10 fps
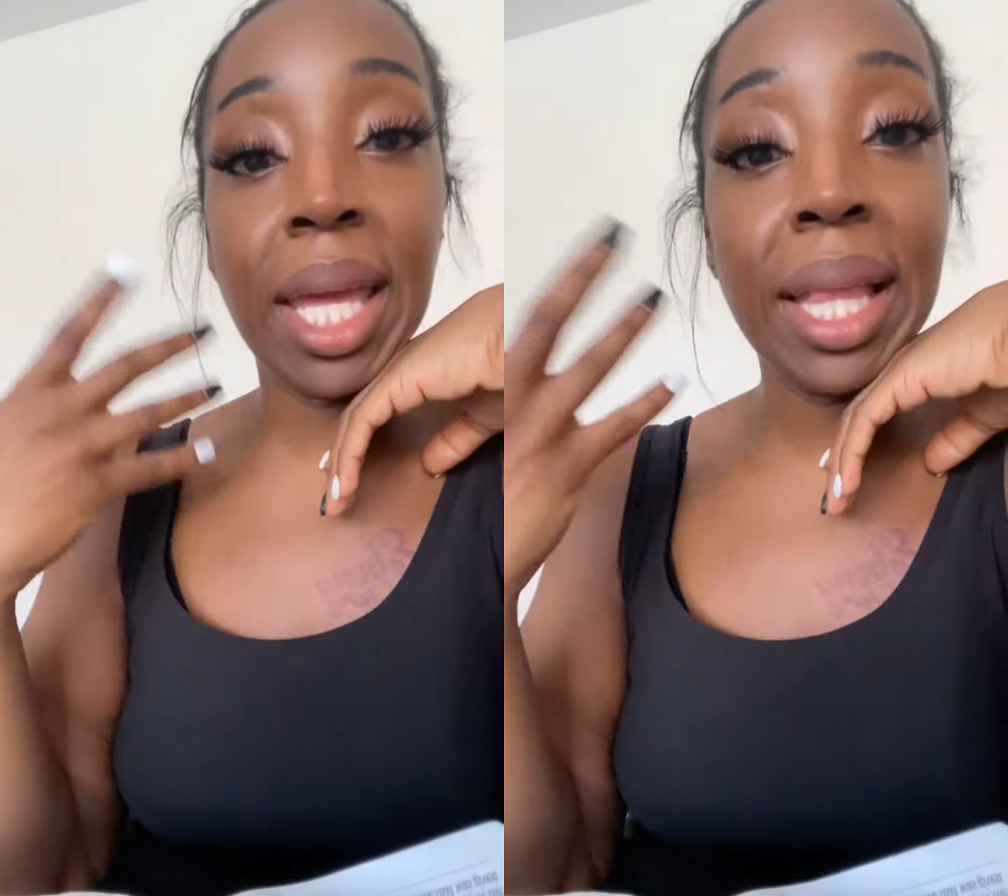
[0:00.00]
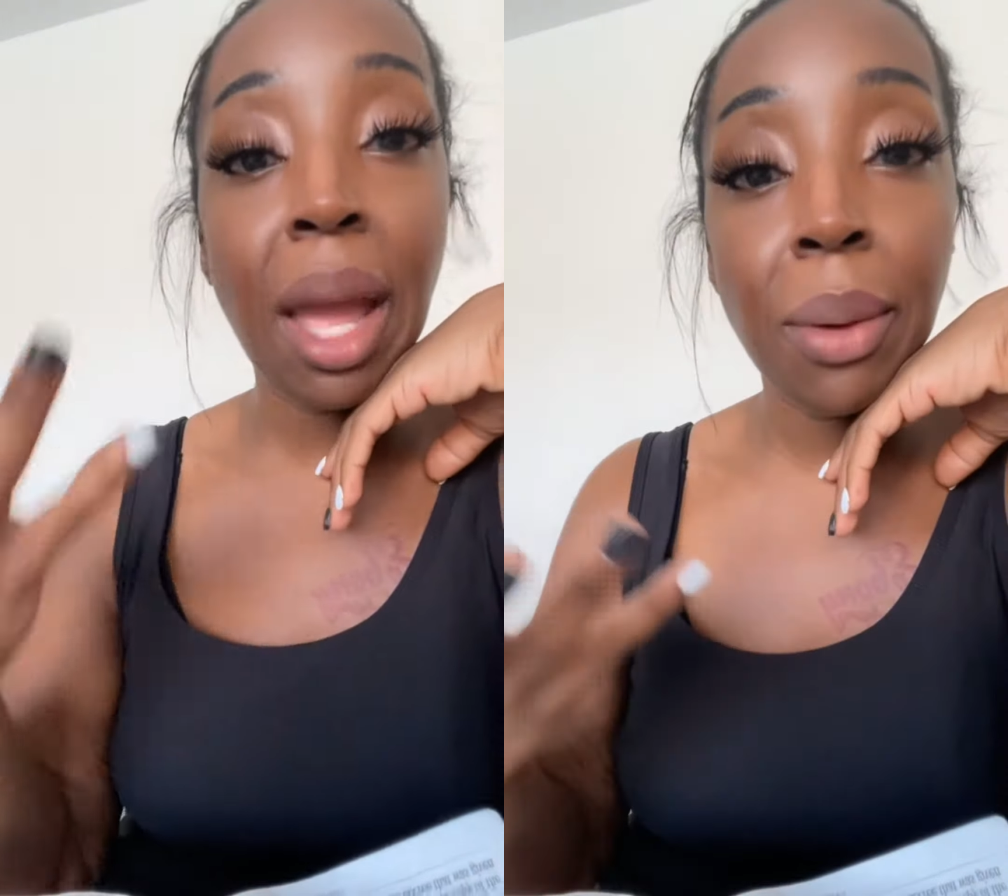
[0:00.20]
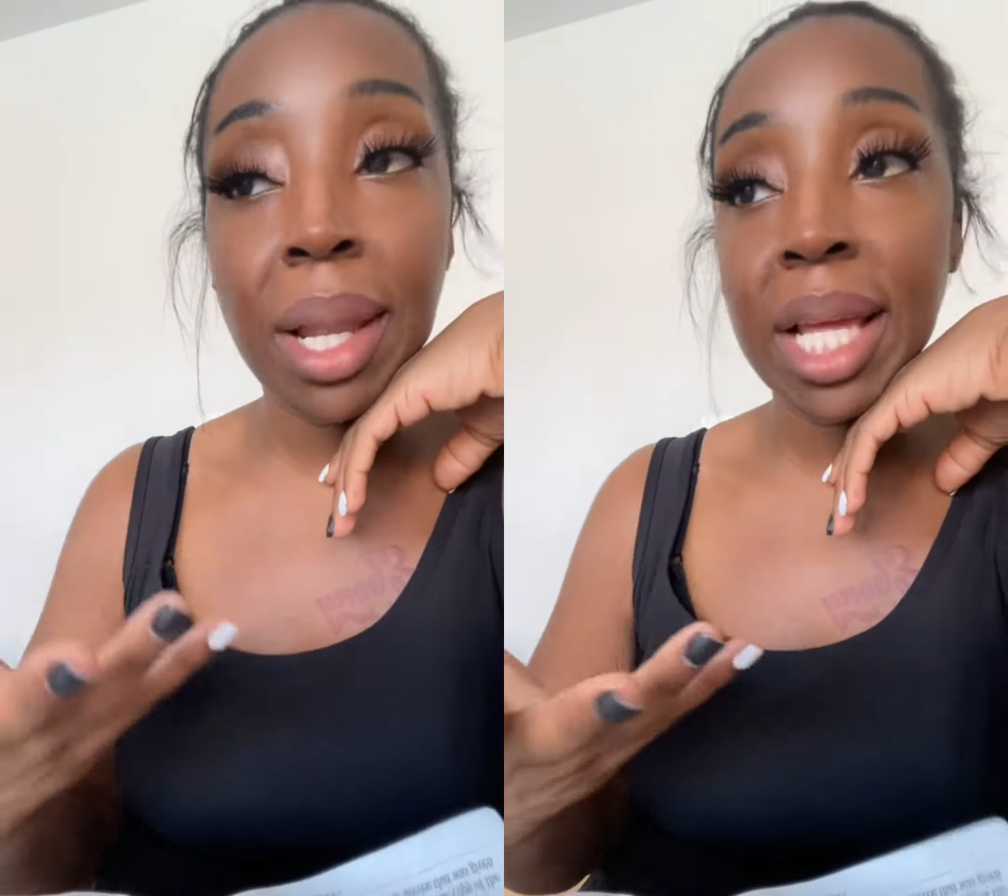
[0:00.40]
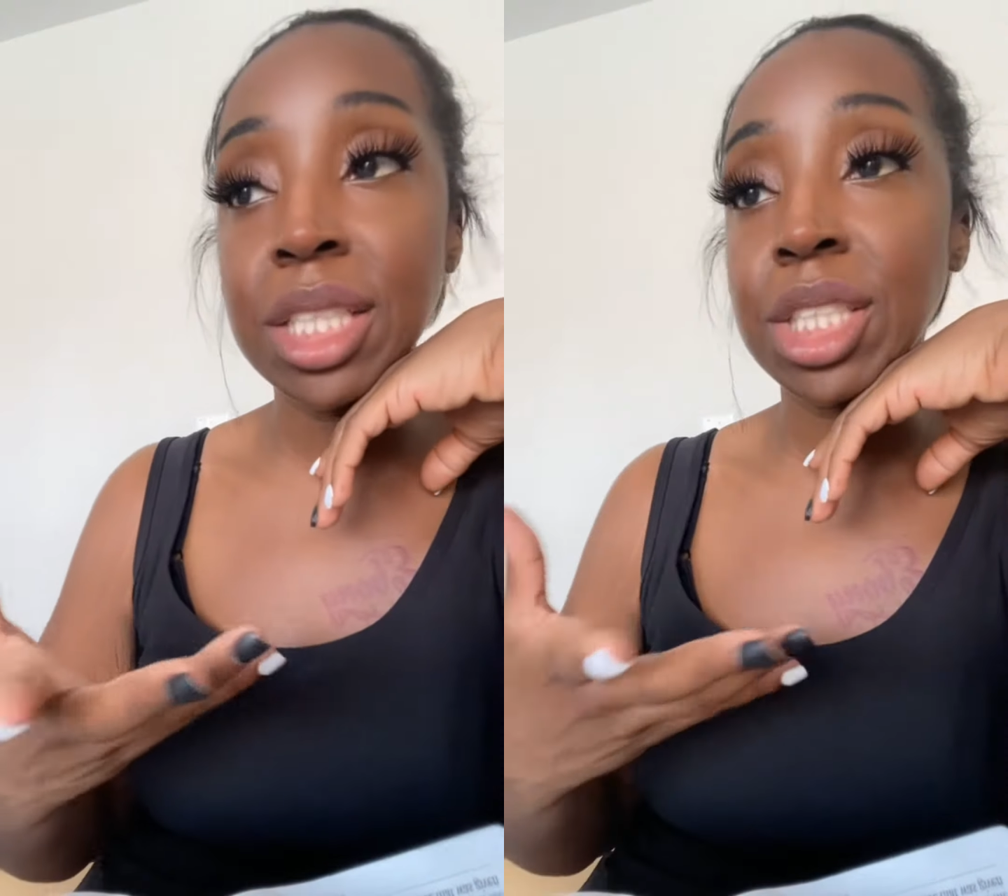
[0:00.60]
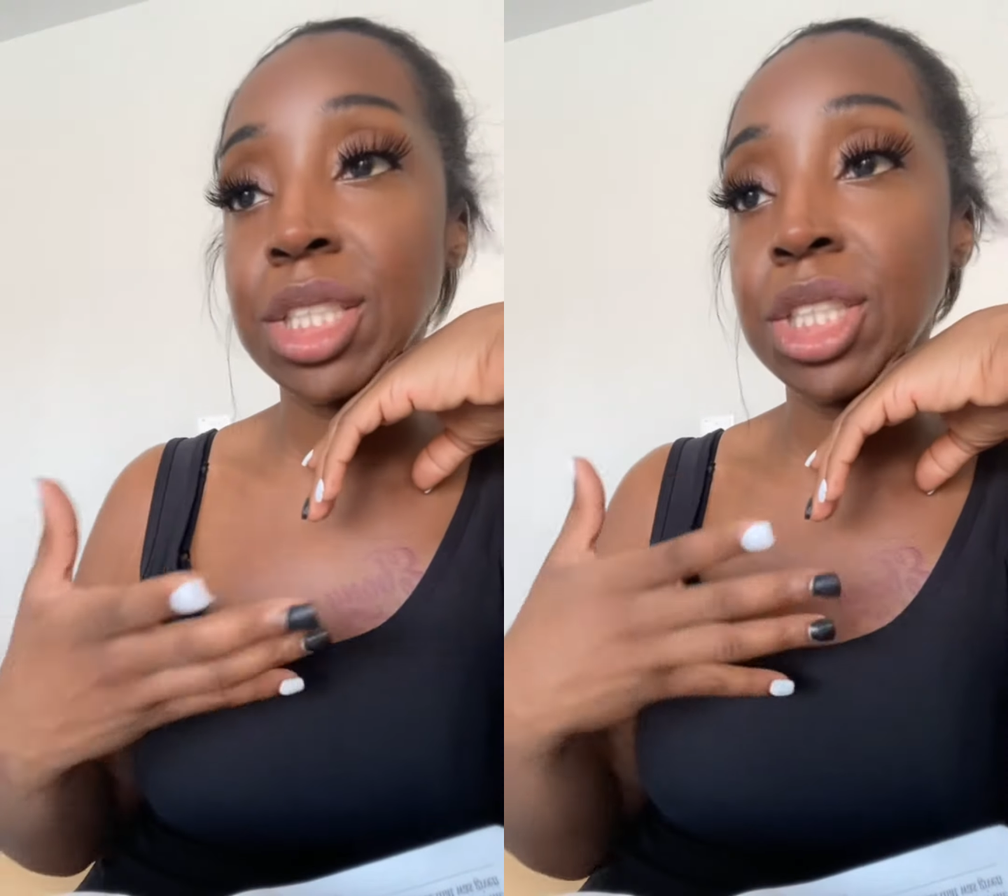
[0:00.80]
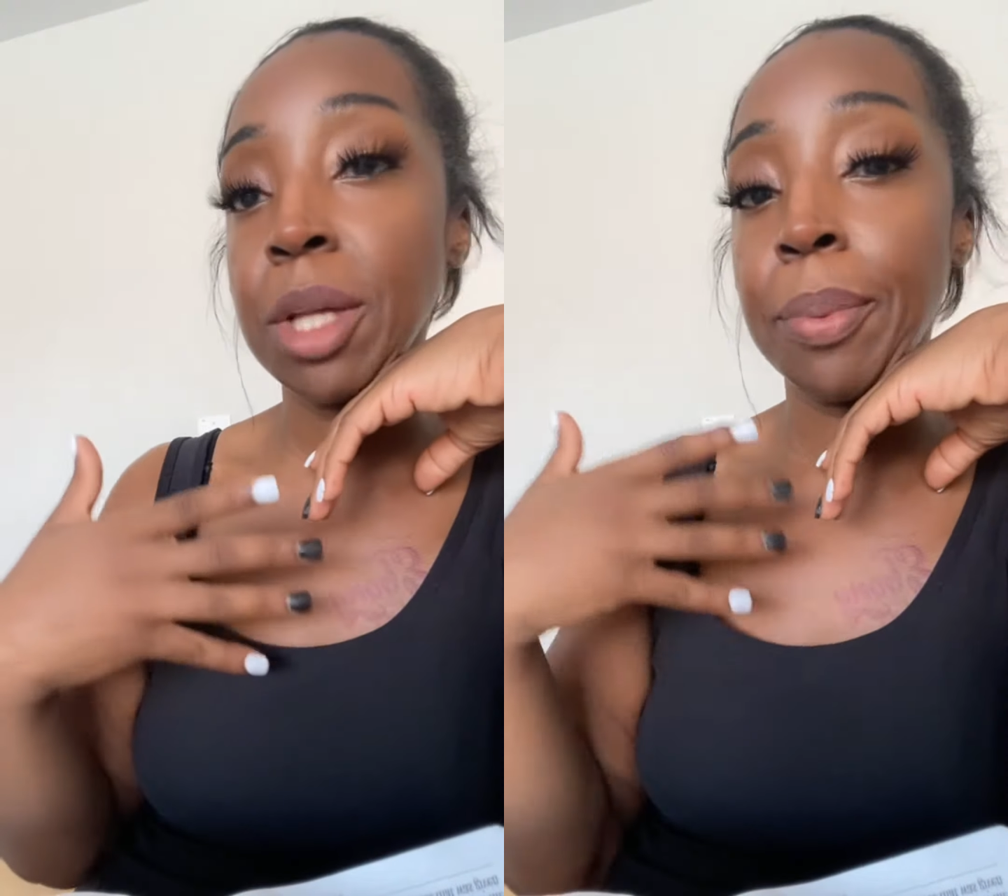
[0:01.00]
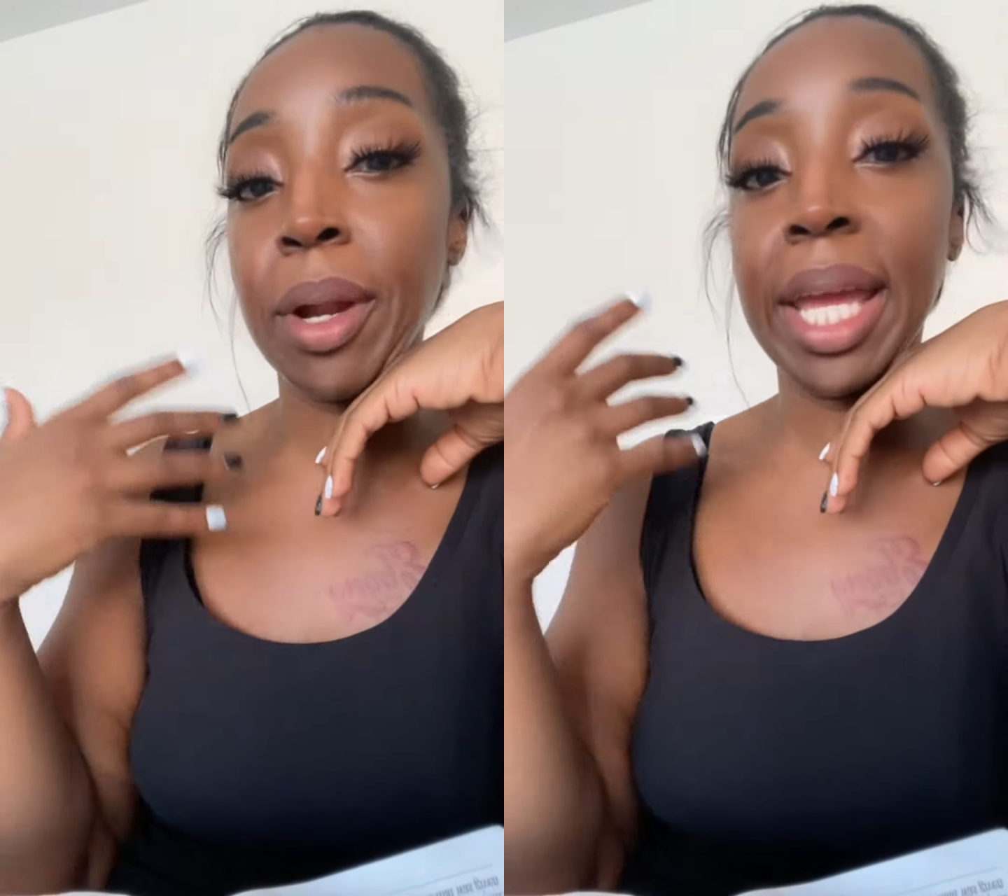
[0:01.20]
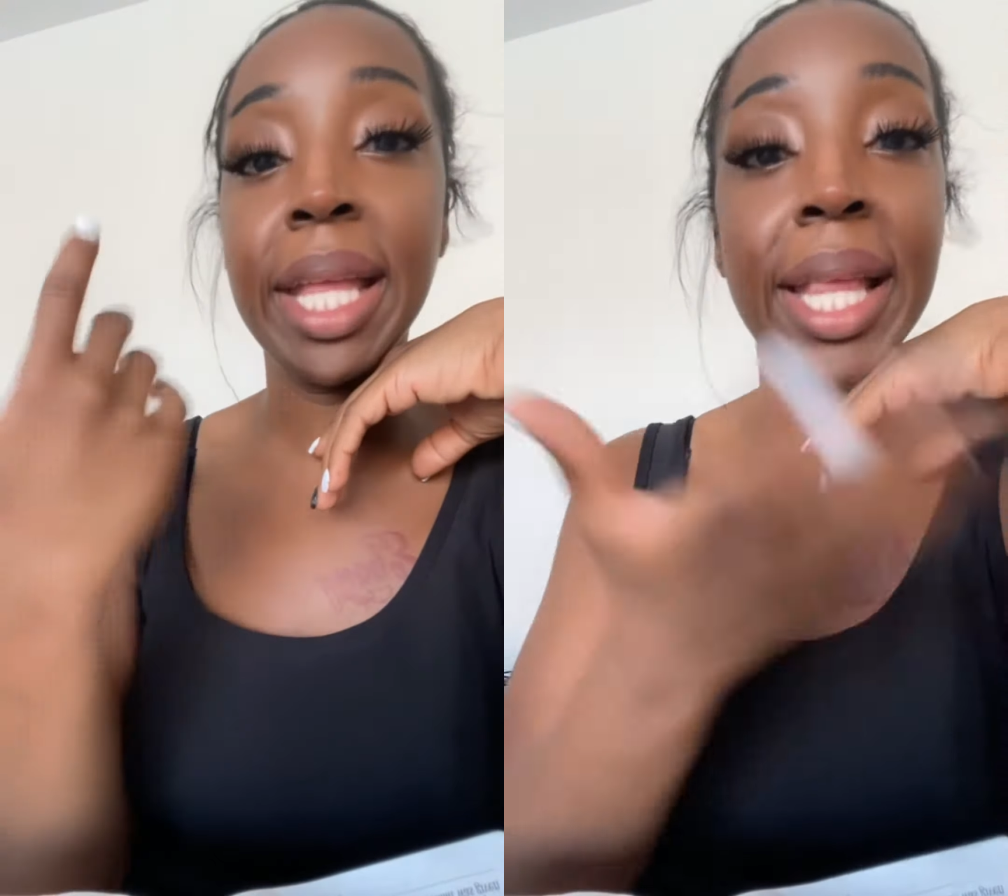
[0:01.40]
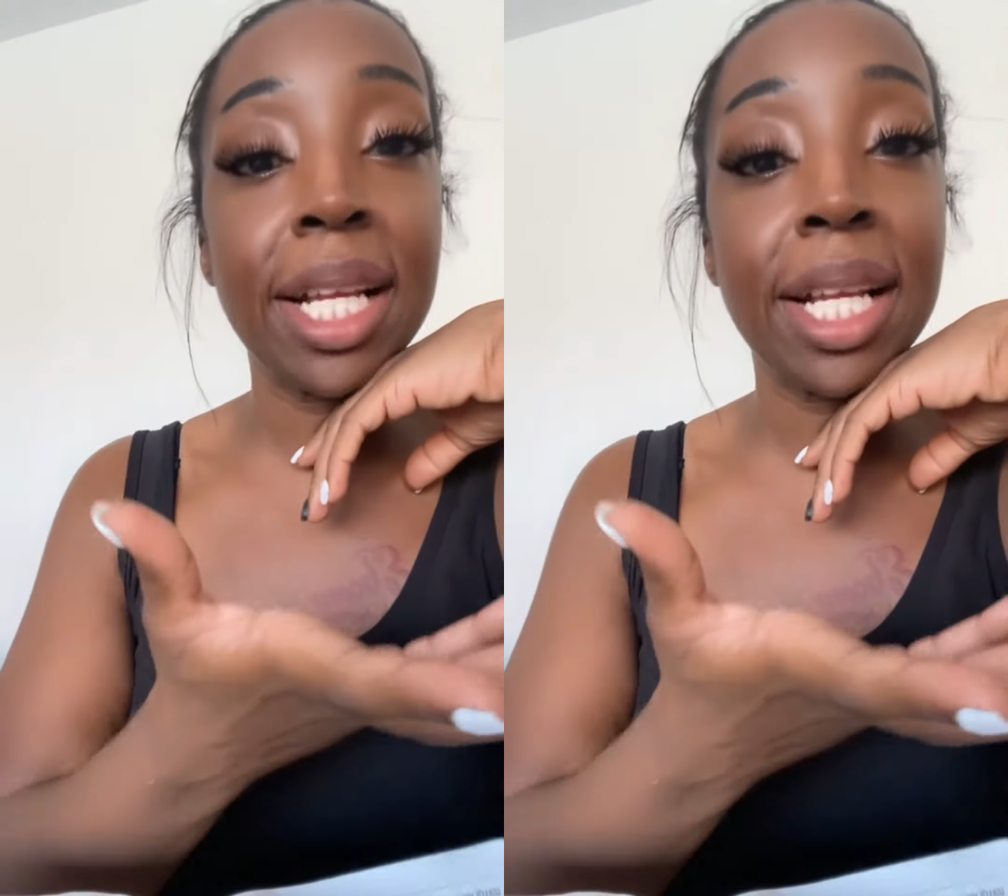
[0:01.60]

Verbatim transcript: in that relationship or in